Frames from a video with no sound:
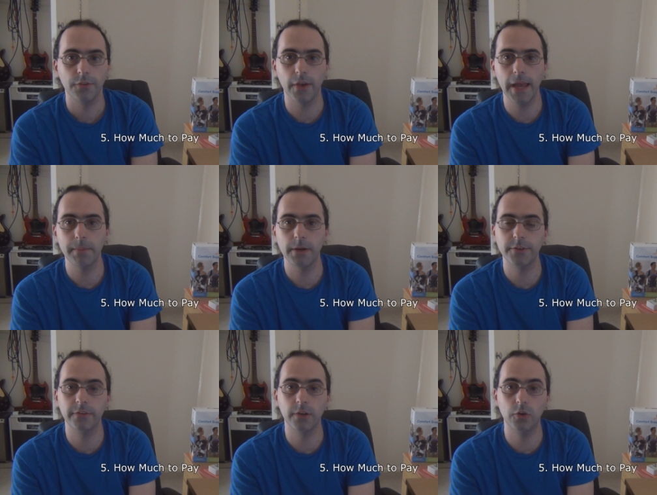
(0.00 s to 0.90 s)
So how
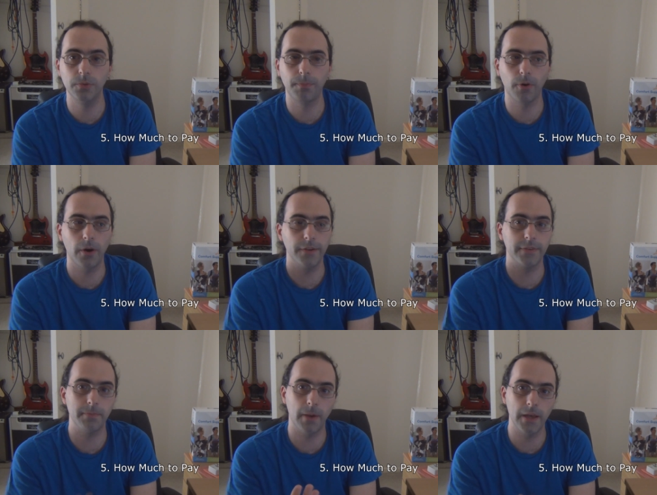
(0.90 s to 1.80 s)
much is a good price
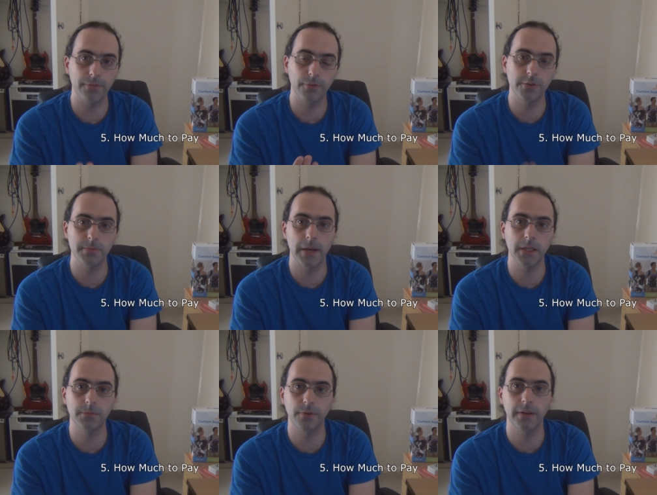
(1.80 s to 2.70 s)
to pay for a
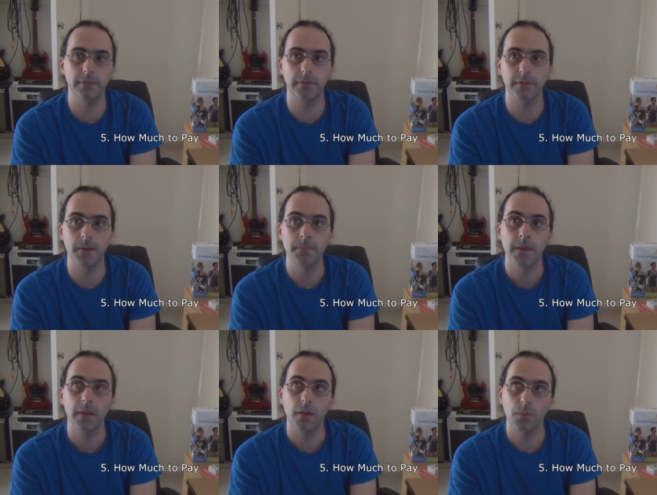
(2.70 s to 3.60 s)
germanium transistor?
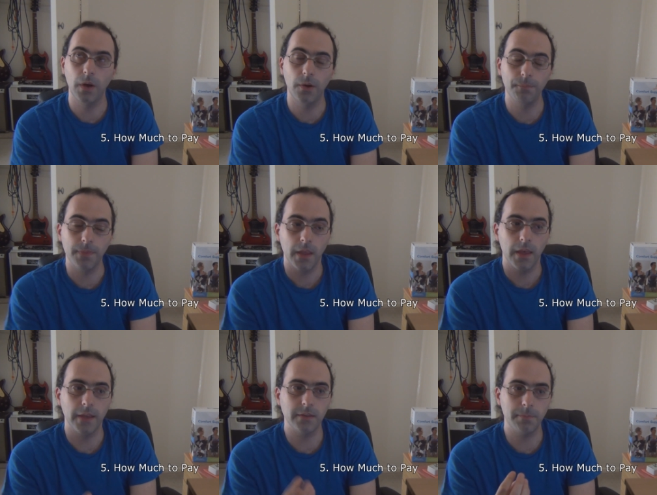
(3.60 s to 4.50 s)
Well,
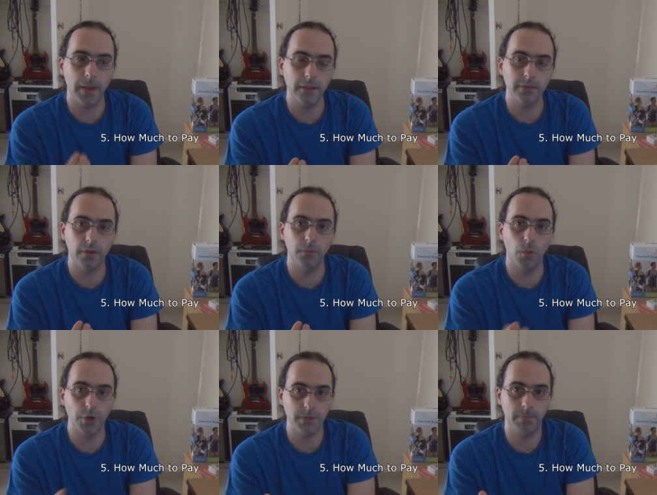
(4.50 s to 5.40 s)
it depends on
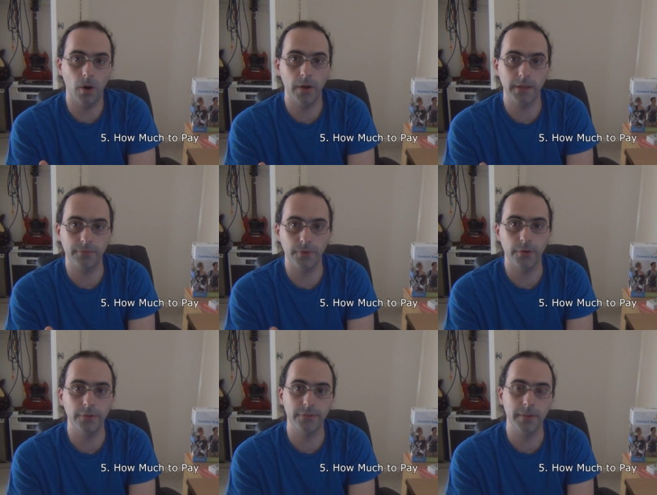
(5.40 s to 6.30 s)
what you're buying
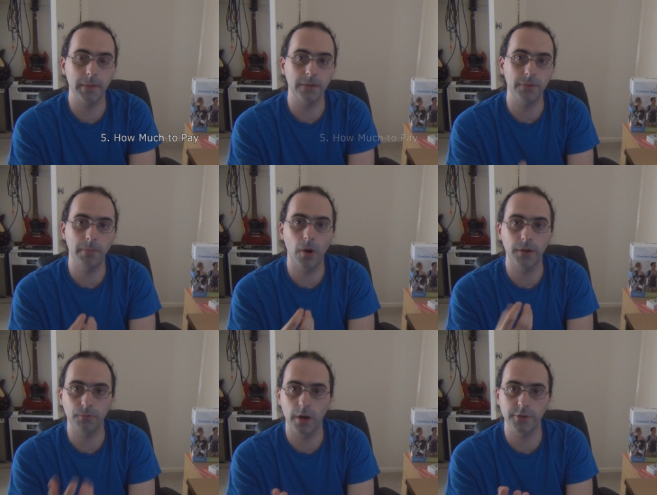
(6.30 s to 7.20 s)
first. I mean, if you're
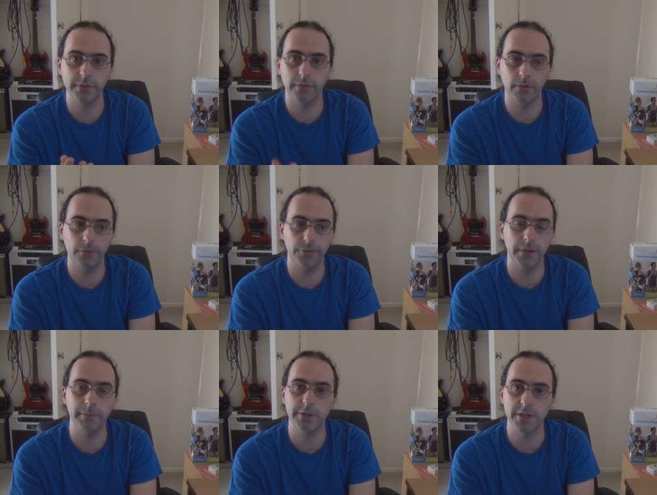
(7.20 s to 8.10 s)
buying Russians, they're obviously
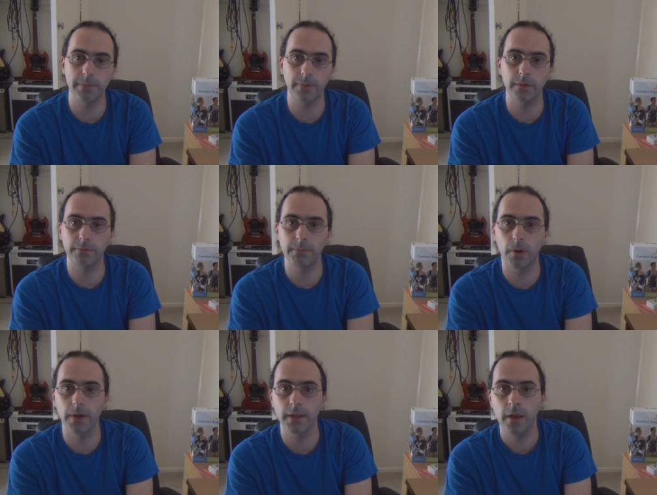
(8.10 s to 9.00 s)
going to be cheaper than if you're
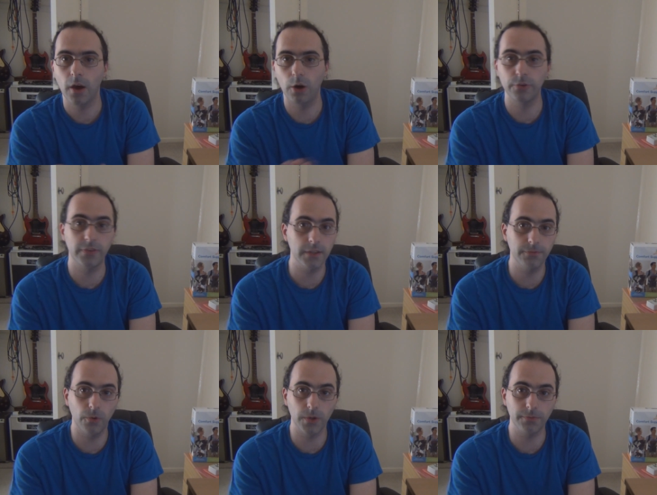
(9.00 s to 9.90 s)
buying
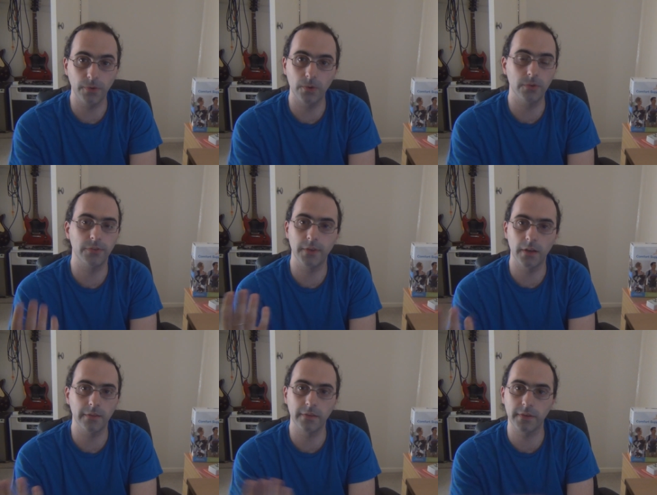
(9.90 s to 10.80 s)
OC44s. You
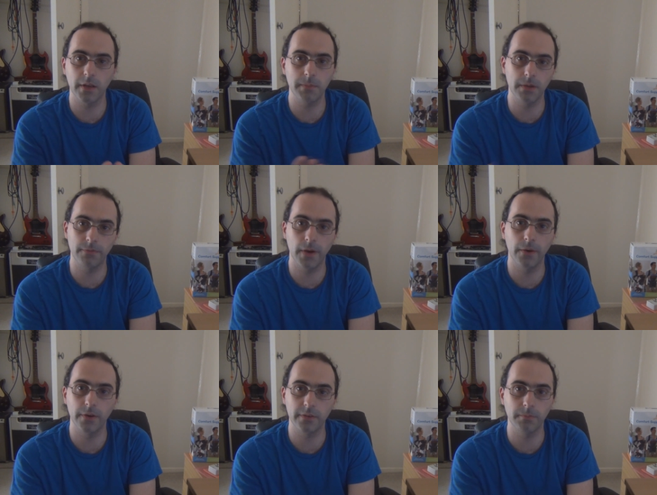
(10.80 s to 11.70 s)
know, there's going to be a
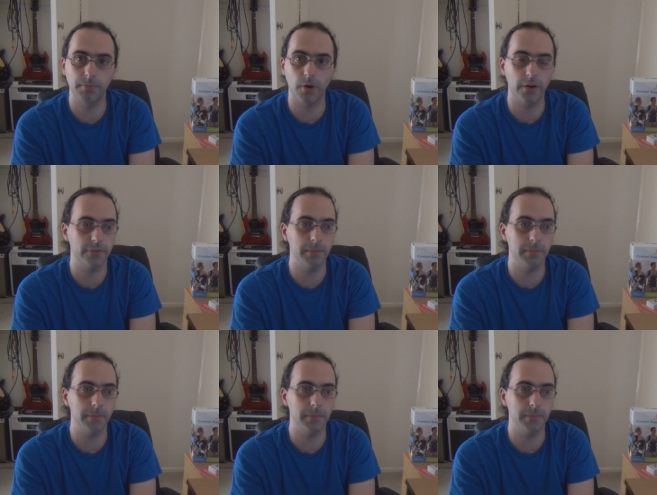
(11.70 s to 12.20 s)
variance in price.